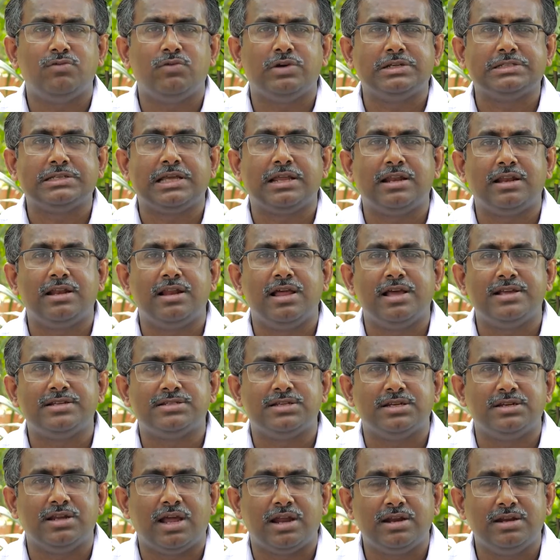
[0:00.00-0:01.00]
was
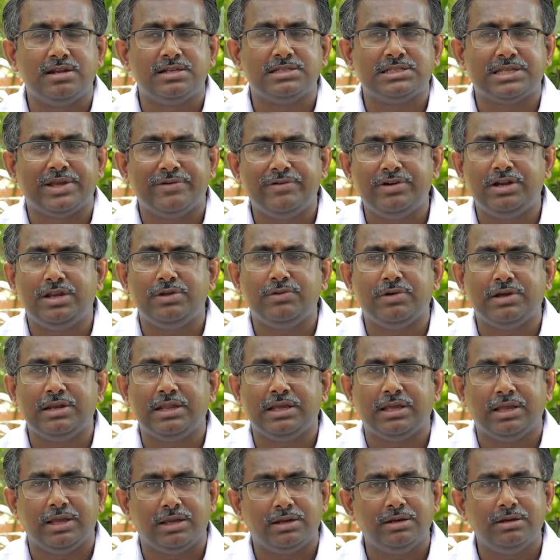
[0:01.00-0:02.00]
analyzed in 1971
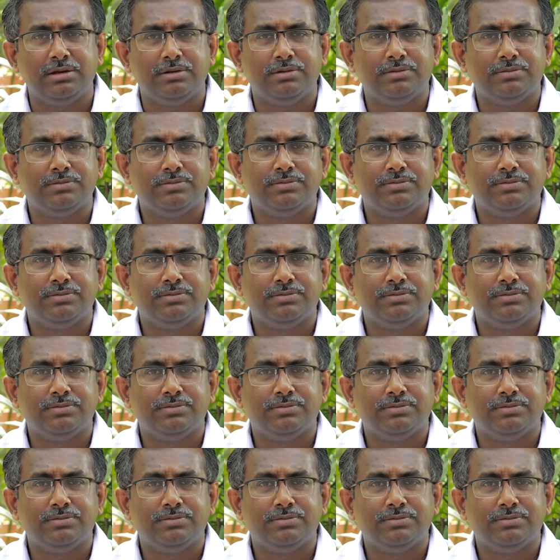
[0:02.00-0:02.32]
again.